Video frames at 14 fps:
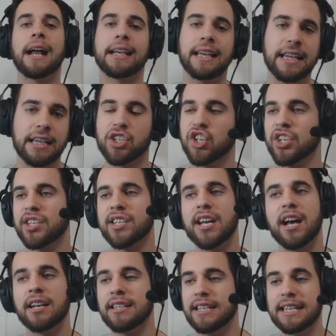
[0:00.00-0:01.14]
back. He just
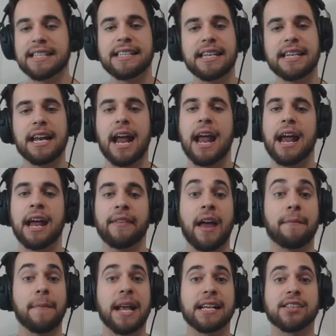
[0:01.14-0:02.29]
DC'd, and
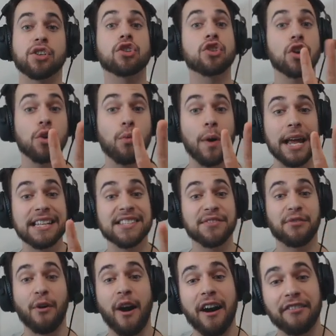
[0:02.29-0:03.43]
that makes 2 wins
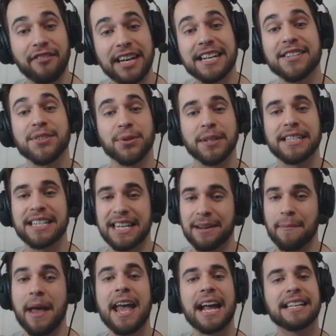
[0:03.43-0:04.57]
for our Venusaur
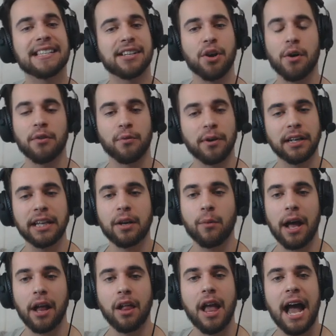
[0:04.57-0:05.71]
team. It's going really
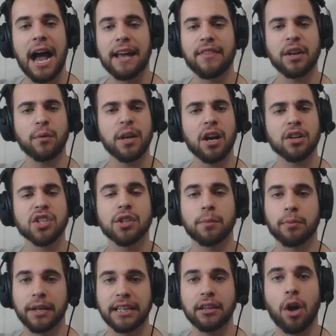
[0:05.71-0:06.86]
well. I think we are still
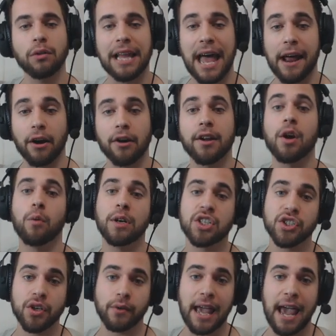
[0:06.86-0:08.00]
pretty low laddered,
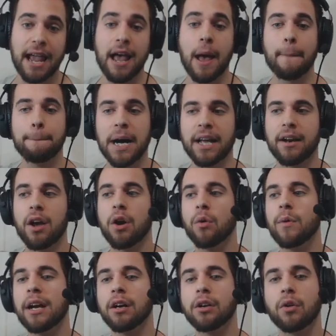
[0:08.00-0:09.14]
which is okay, but
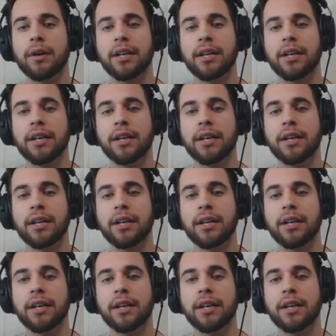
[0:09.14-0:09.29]
we are